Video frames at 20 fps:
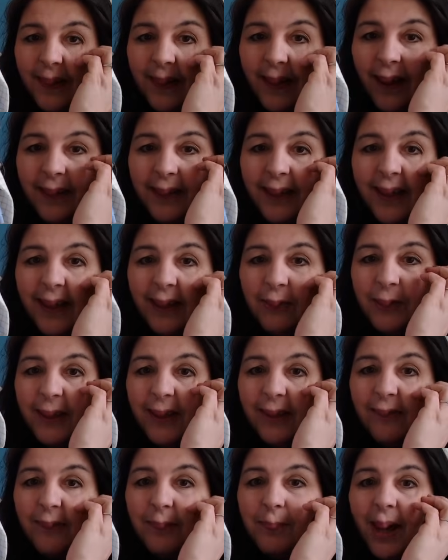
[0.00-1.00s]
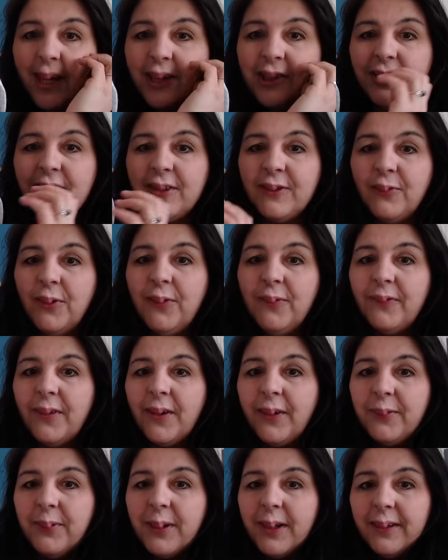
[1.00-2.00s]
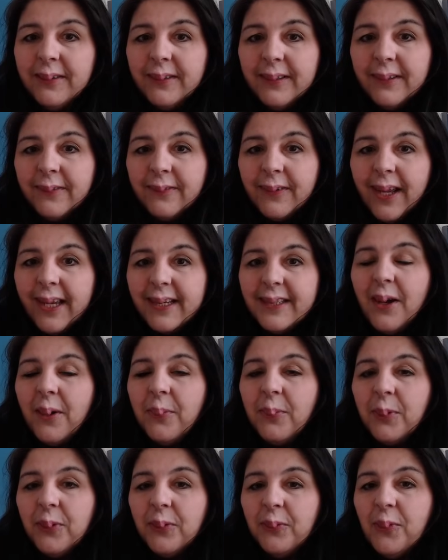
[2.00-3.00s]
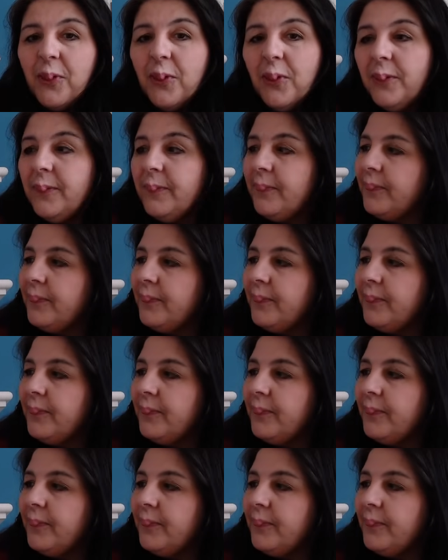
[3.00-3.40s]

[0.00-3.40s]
I think it would even match this room very well if I had it up on the wall.